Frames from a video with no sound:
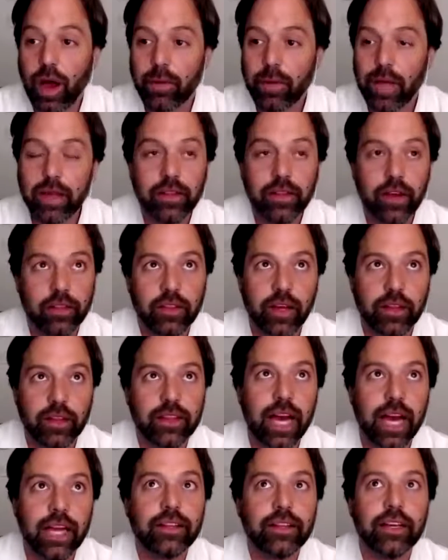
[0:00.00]
the
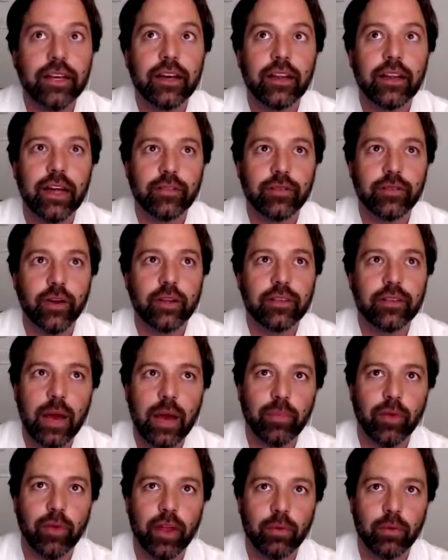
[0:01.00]
idea that, for
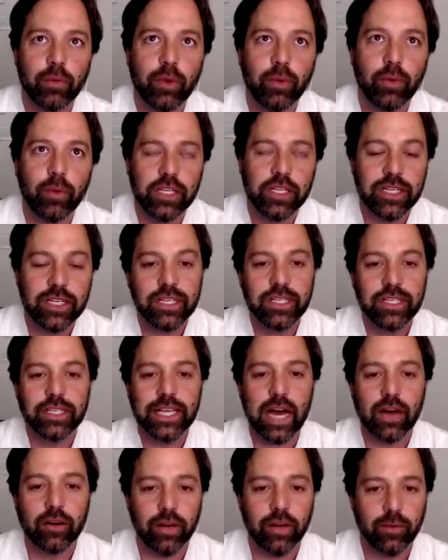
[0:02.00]
example, that we want to
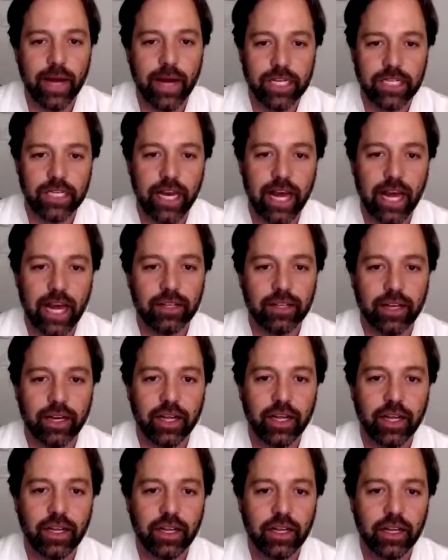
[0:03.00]
discount
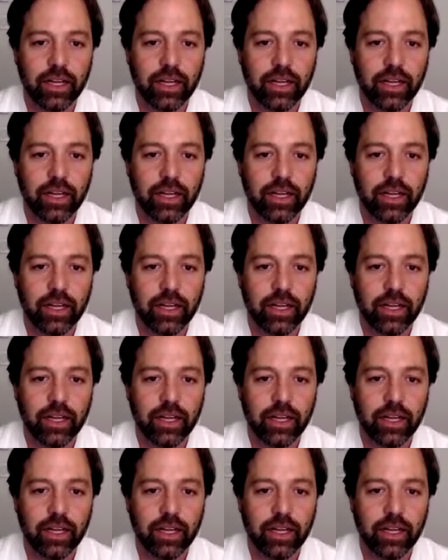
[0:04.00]
irrationality,